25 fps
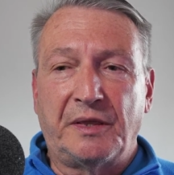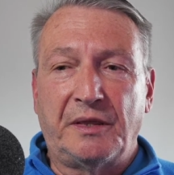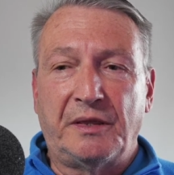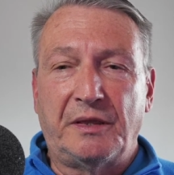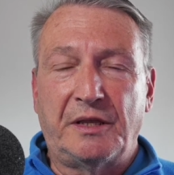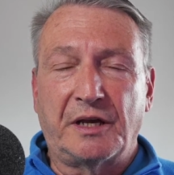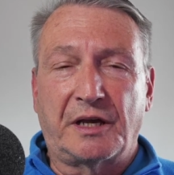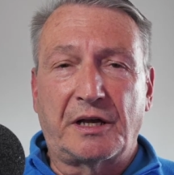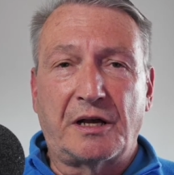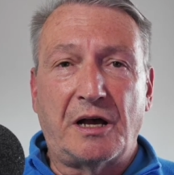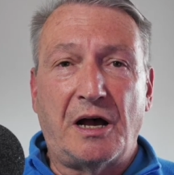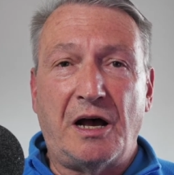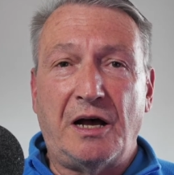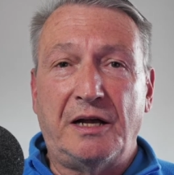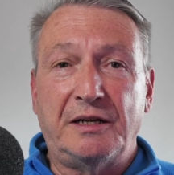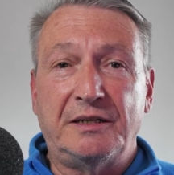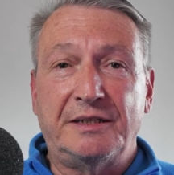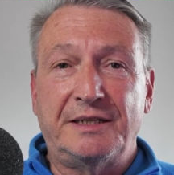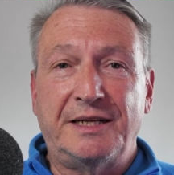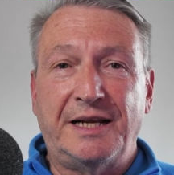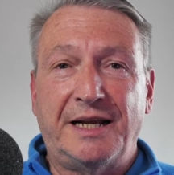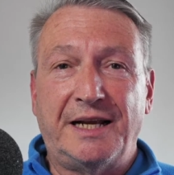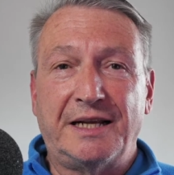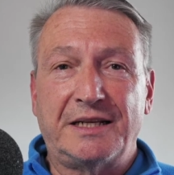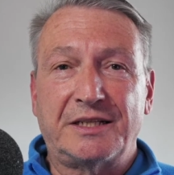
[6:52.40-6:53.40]
the
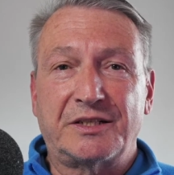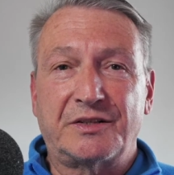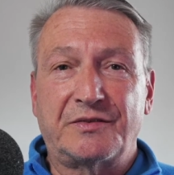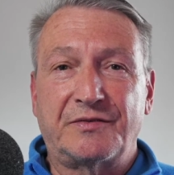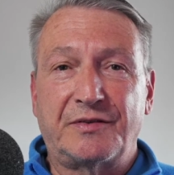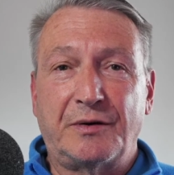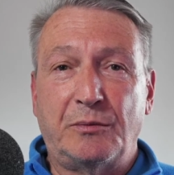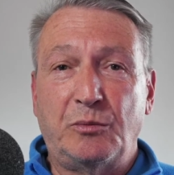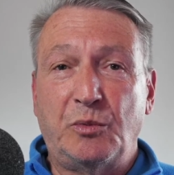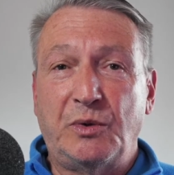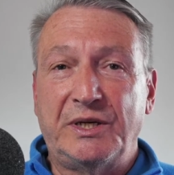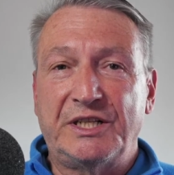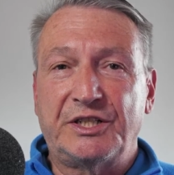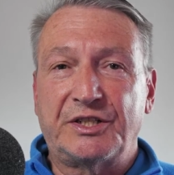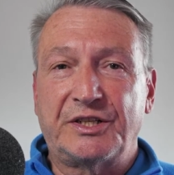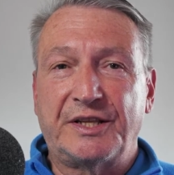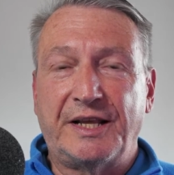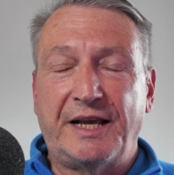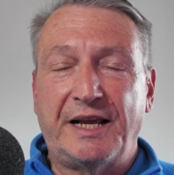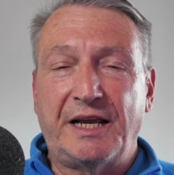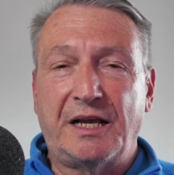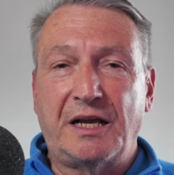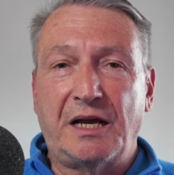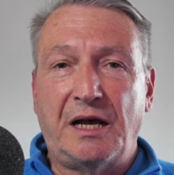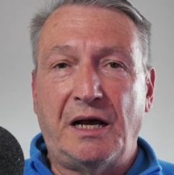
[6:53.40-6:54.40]
context from which
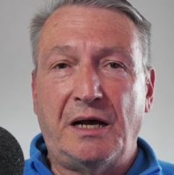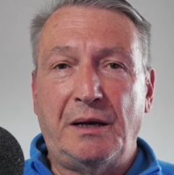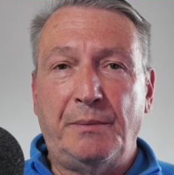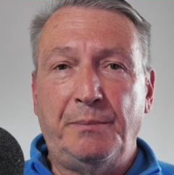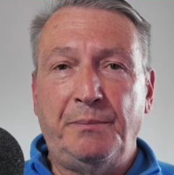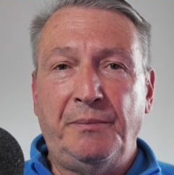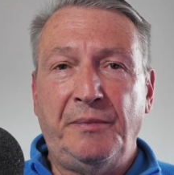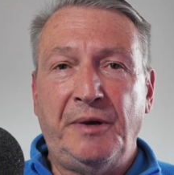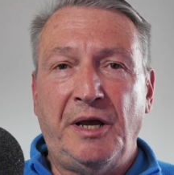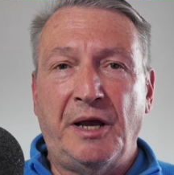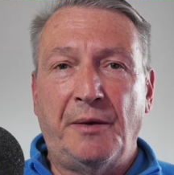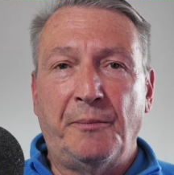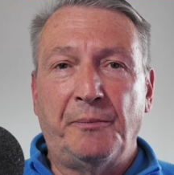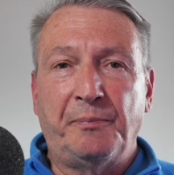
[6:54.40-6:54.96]
they come,